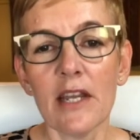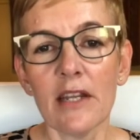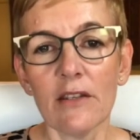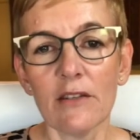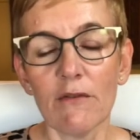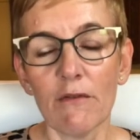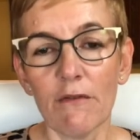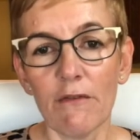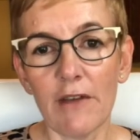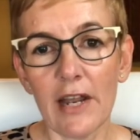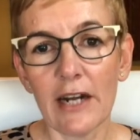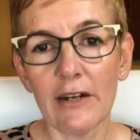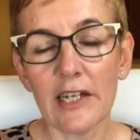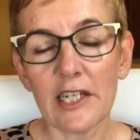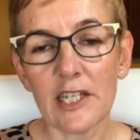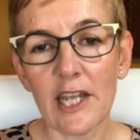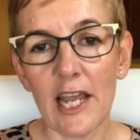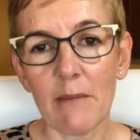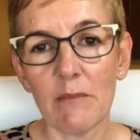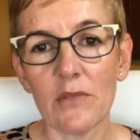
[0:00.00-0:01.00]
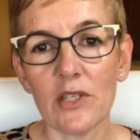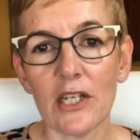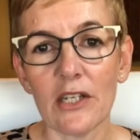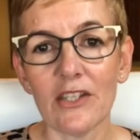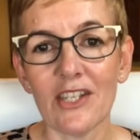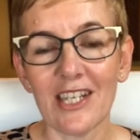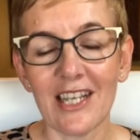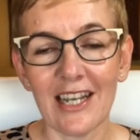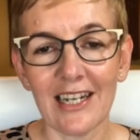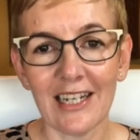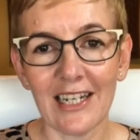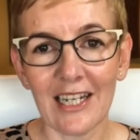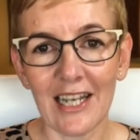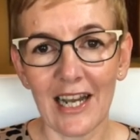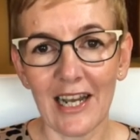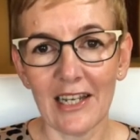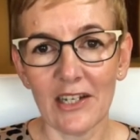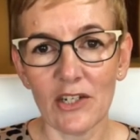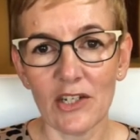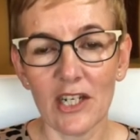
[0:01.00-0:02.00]
It's very tempting to get
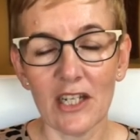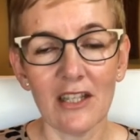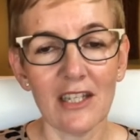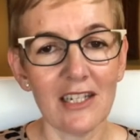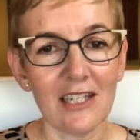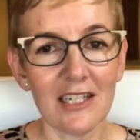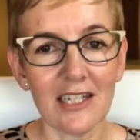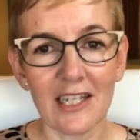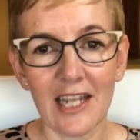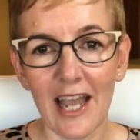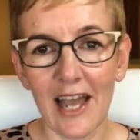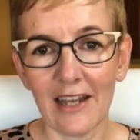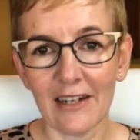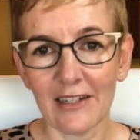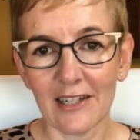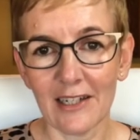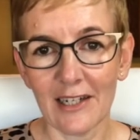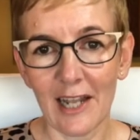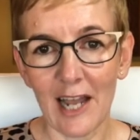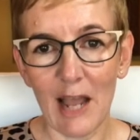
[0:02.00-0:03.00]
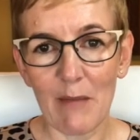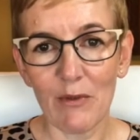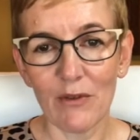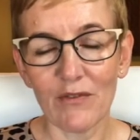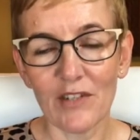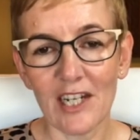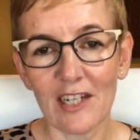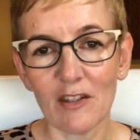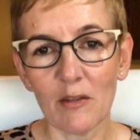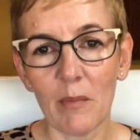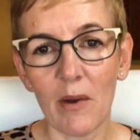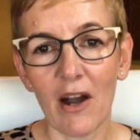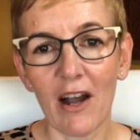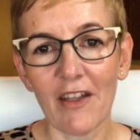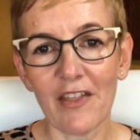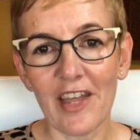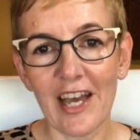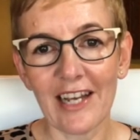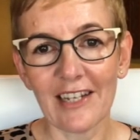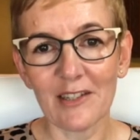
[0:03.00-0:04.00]
engaged in the discount game of death by
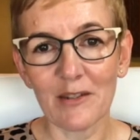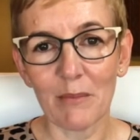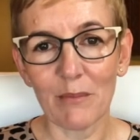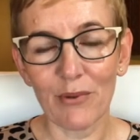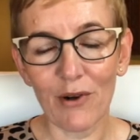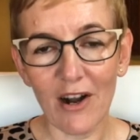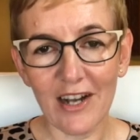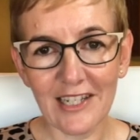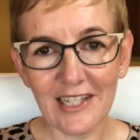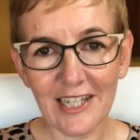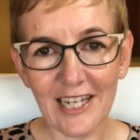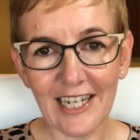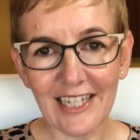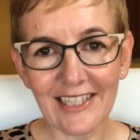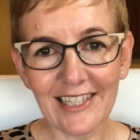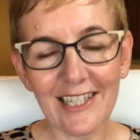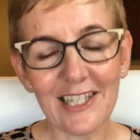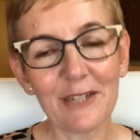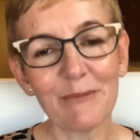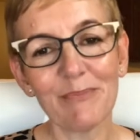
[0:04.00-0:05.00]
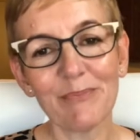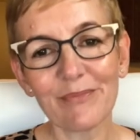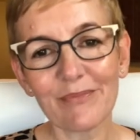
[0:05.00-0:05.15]
1,000 price cuts.